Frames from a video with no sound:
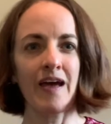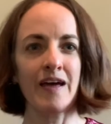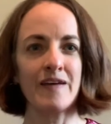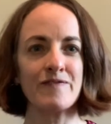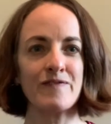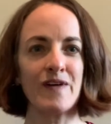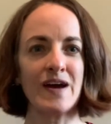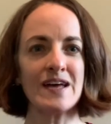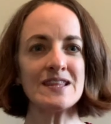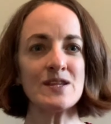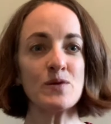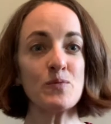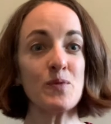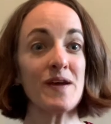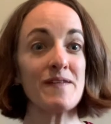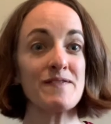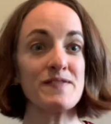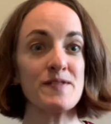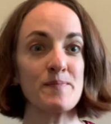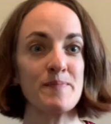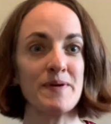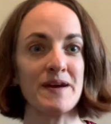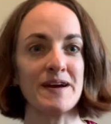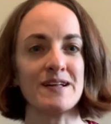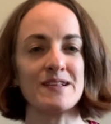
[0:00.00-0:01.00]
And finally, we have
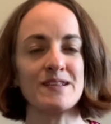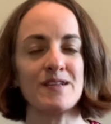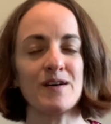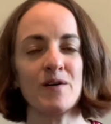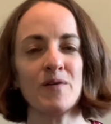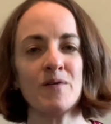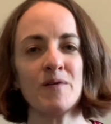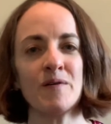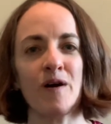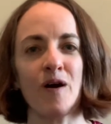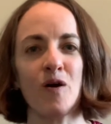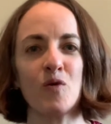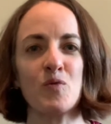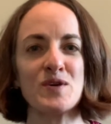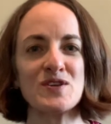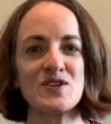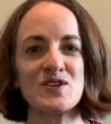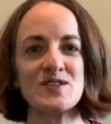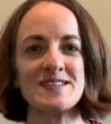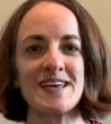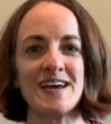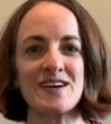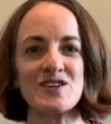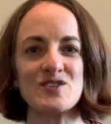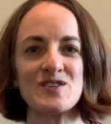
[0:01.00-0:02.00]
the piccolo, which
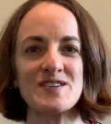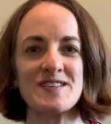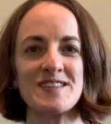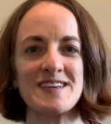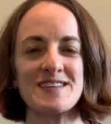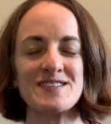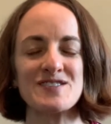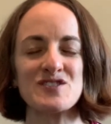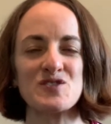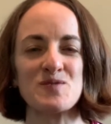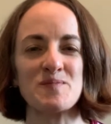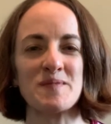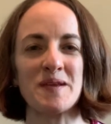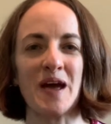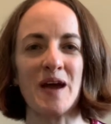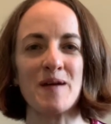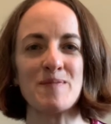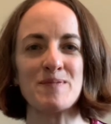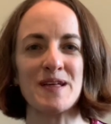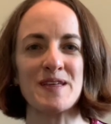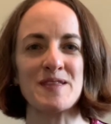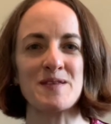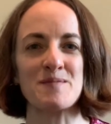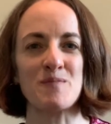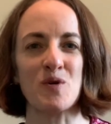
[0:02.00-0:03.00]
is actually the instrument I
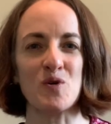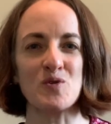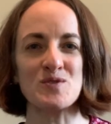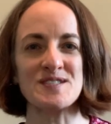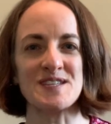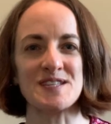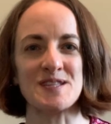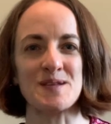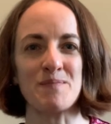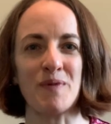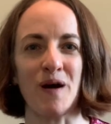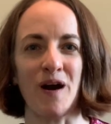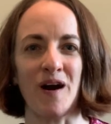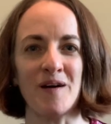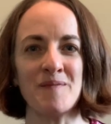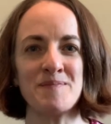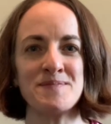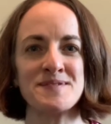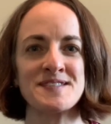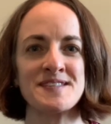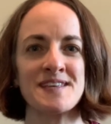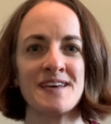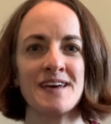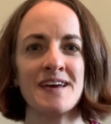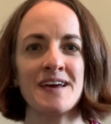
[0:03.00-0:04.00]
play the most in the Pops.
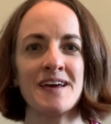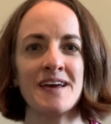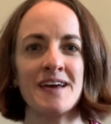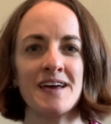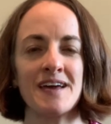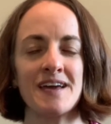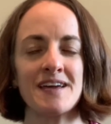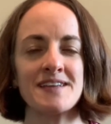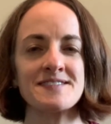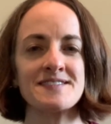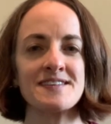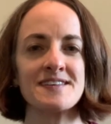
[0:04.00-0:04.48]
It's